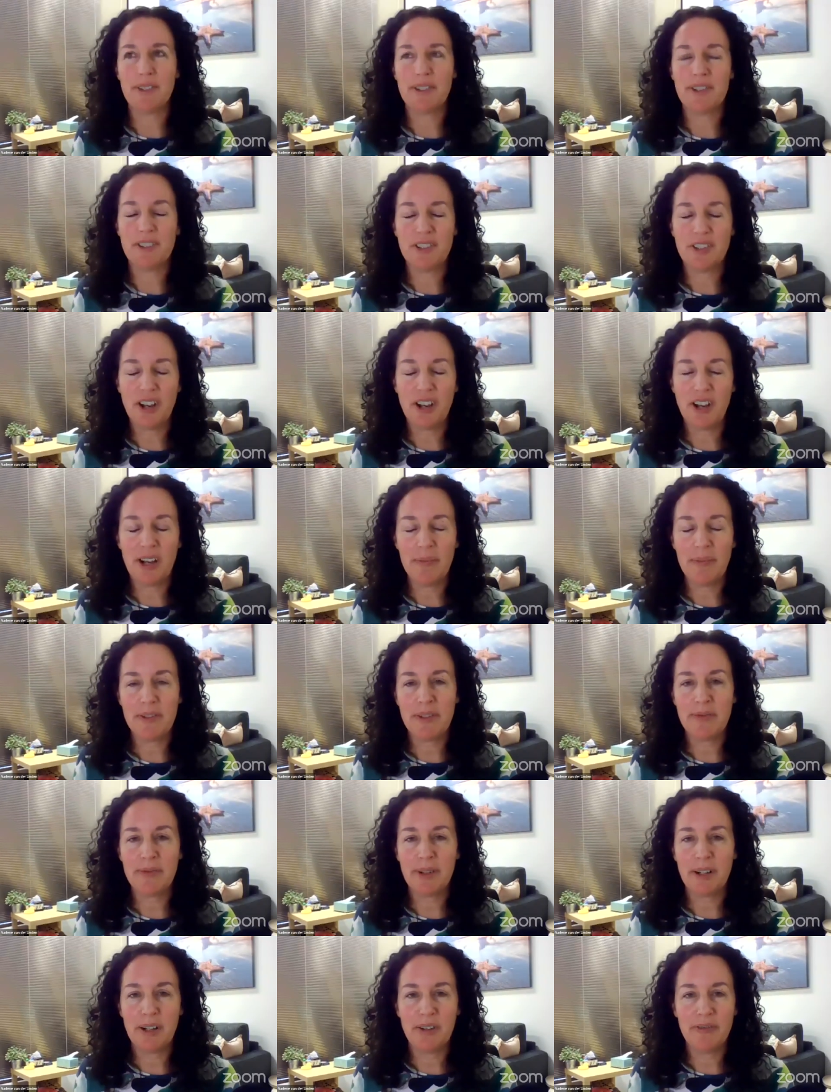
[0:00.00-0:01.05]
was the times
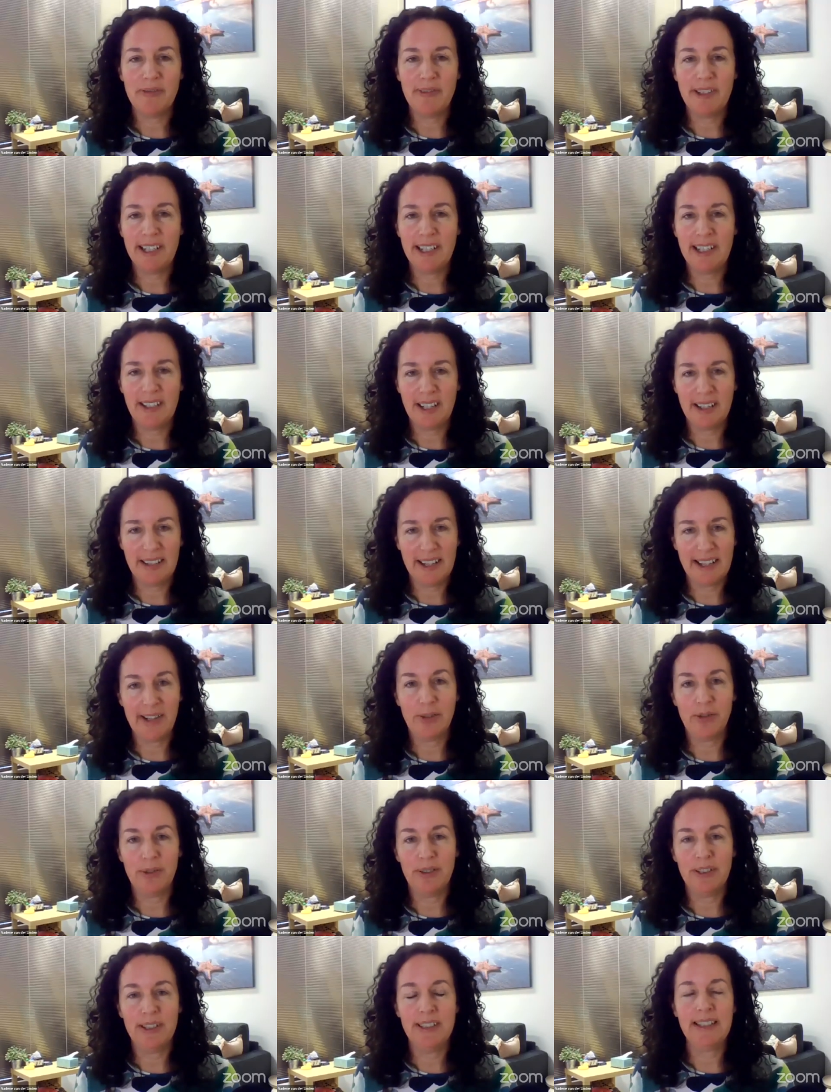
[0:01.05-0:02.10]
as well feeling like they
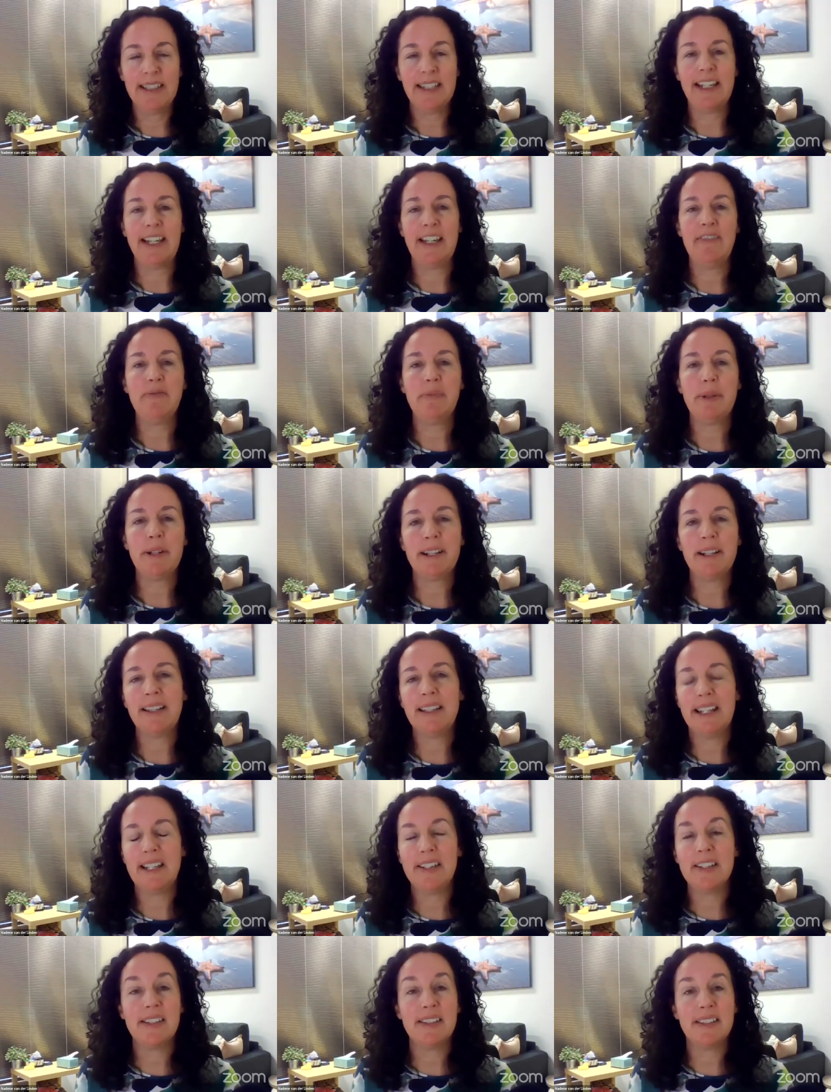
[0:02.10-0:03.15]
couldn't leave but it
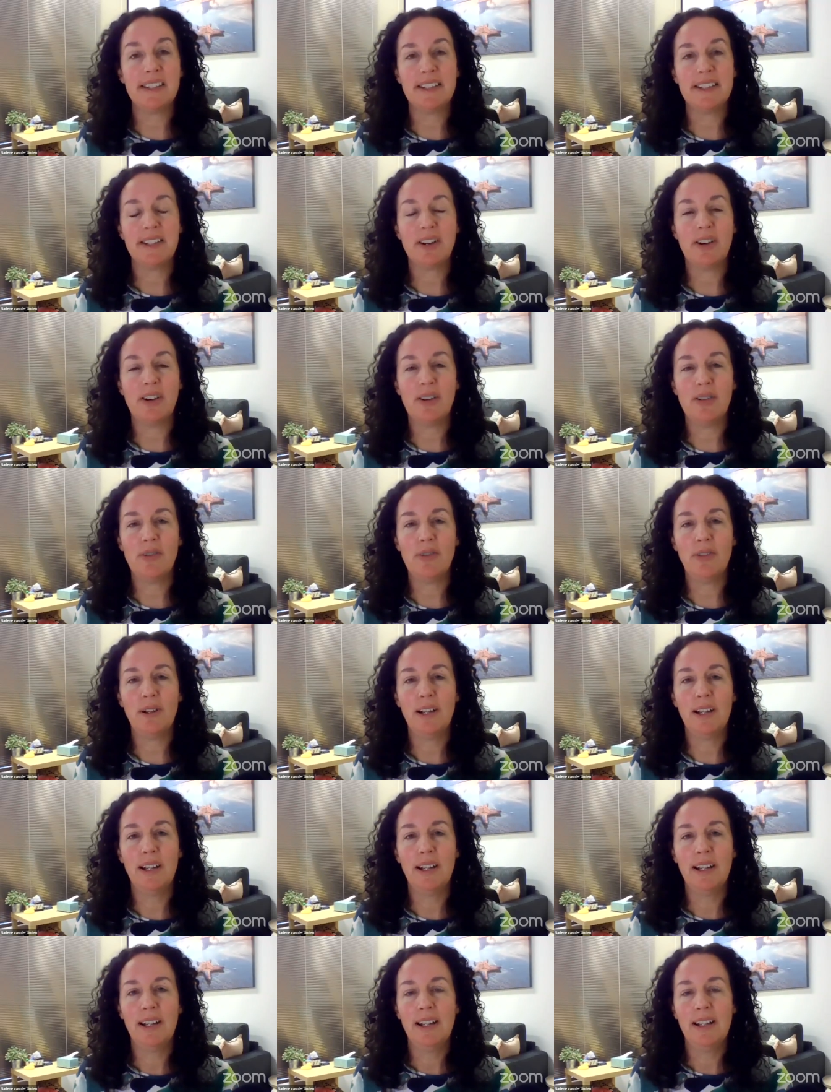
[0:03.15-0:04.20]
led to this whole
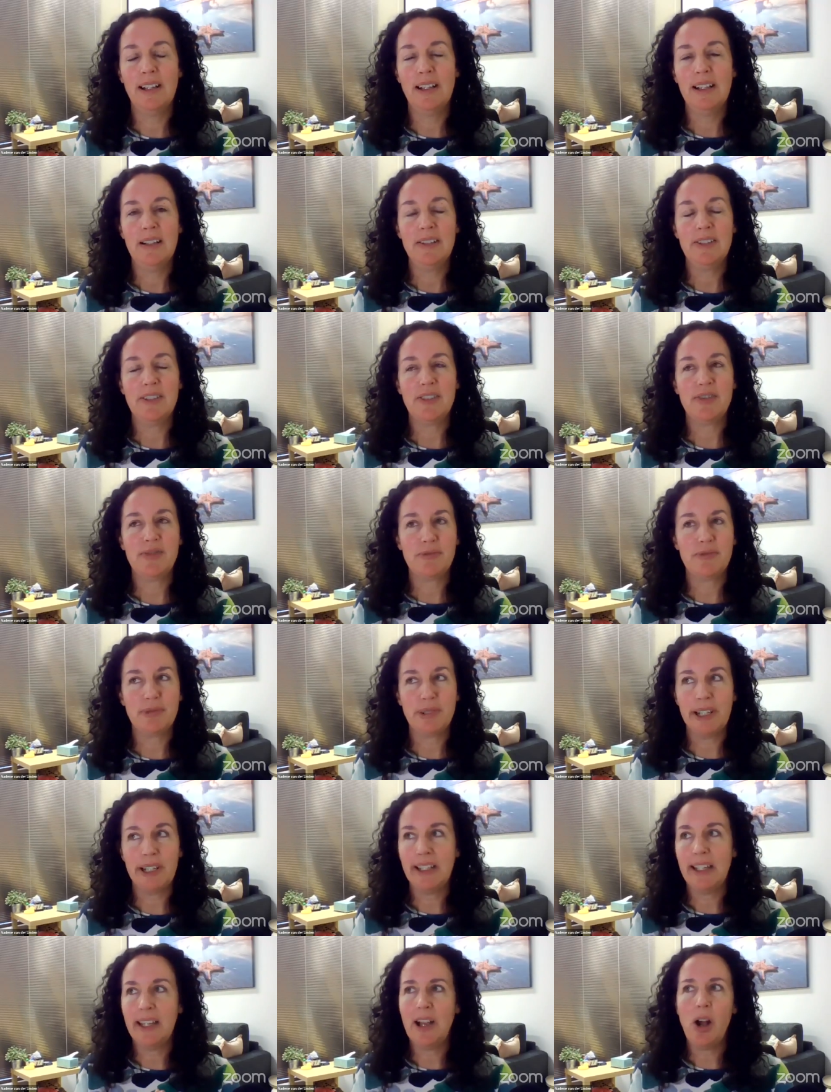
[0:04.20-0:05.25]
just
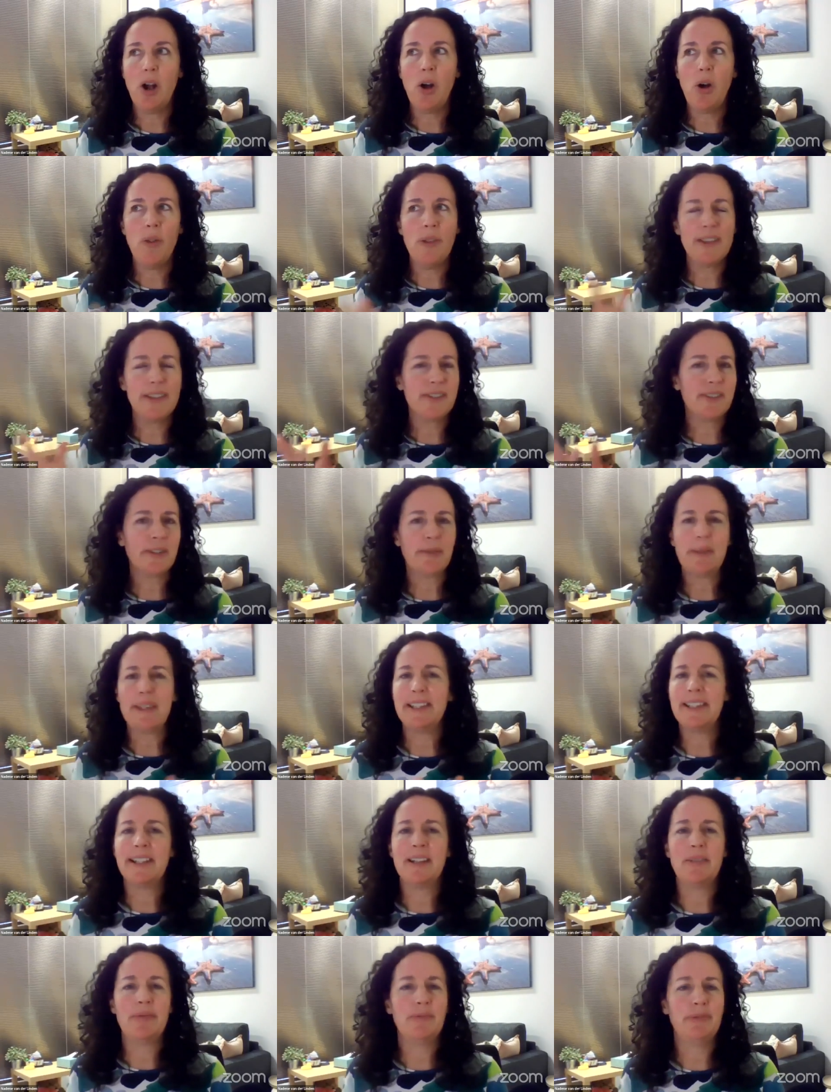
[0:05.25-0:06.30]
really oh there's got to be
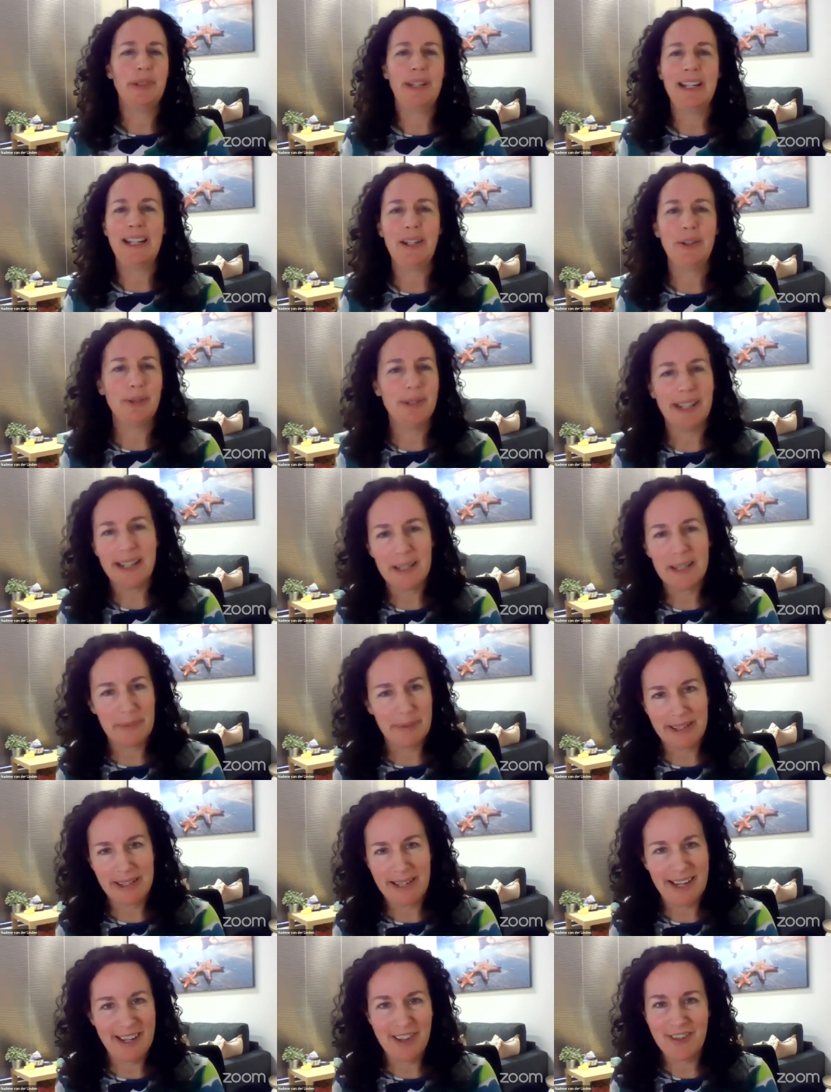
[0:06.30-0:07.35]
some really good
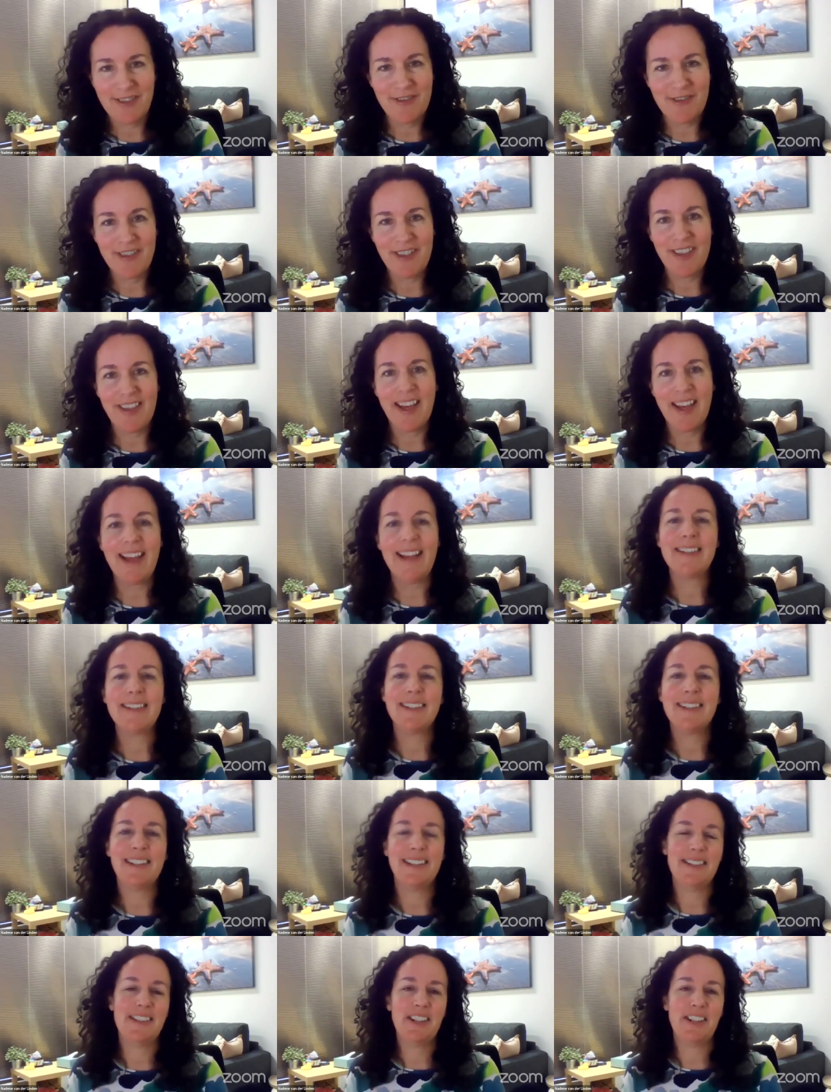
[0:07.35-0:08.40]
explanation for that
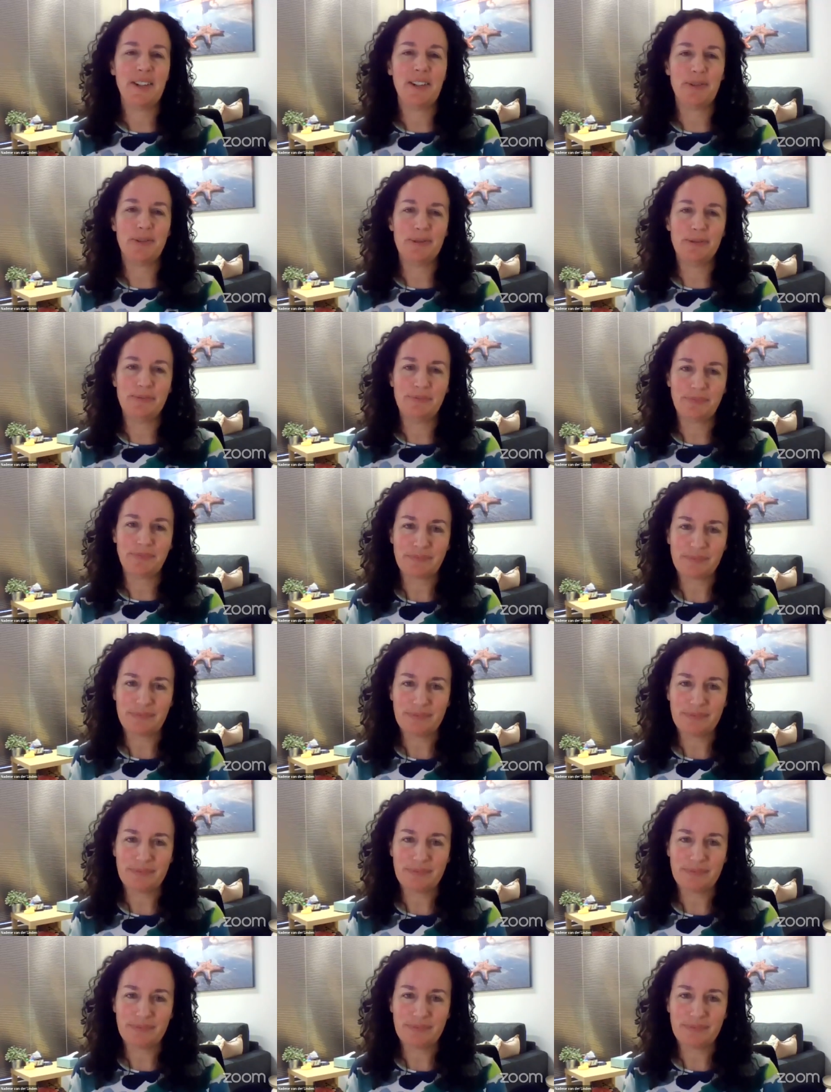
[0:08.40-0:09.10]
until